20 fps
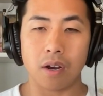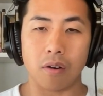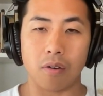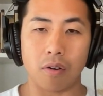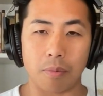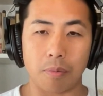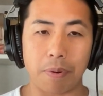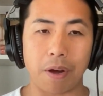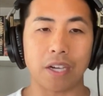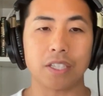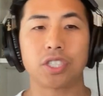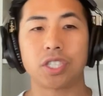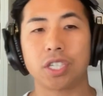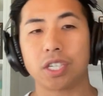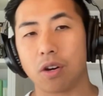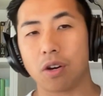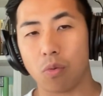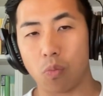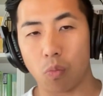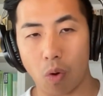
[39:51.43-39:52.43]
or
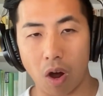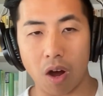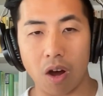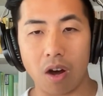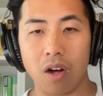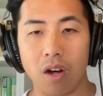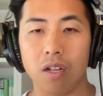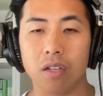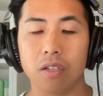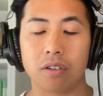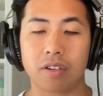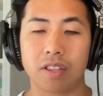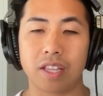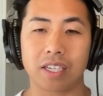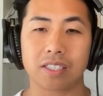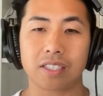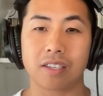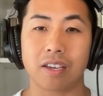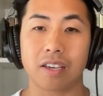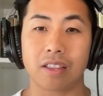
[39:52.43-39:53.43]
punching a wall or
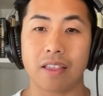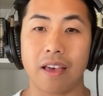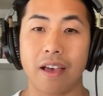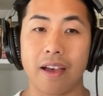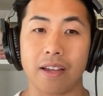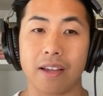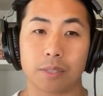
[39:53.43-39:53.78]
things like that.